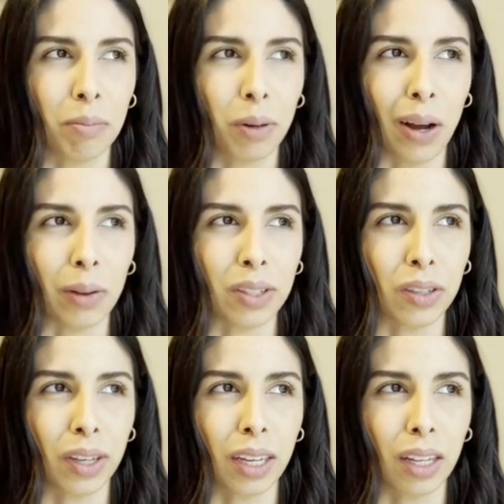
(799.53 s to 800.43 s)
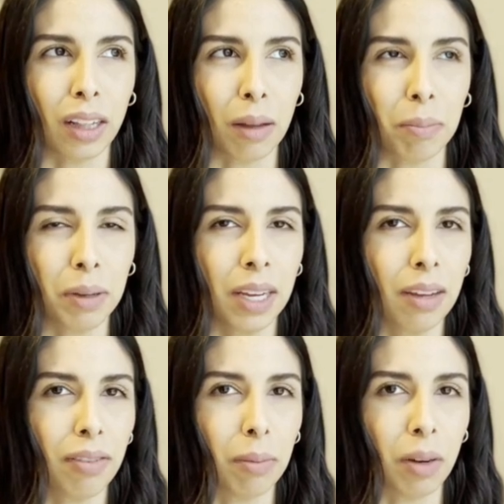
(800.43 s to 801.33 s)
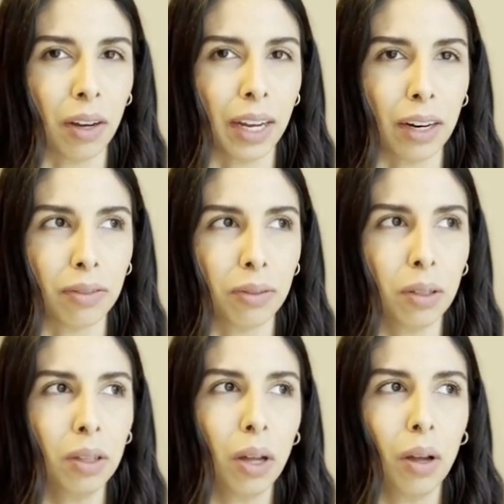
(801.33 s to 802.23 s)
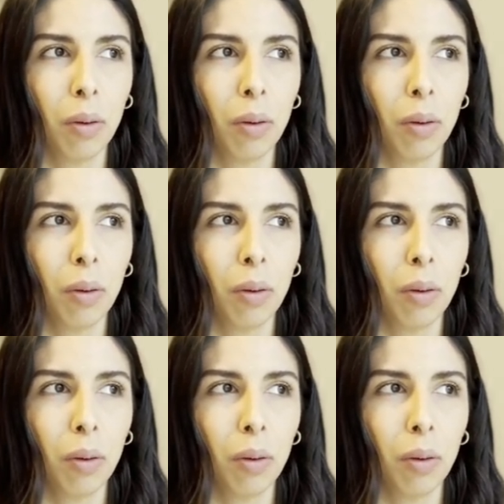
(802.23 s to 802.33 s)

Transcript: brows looking clumpy if I'm not careful,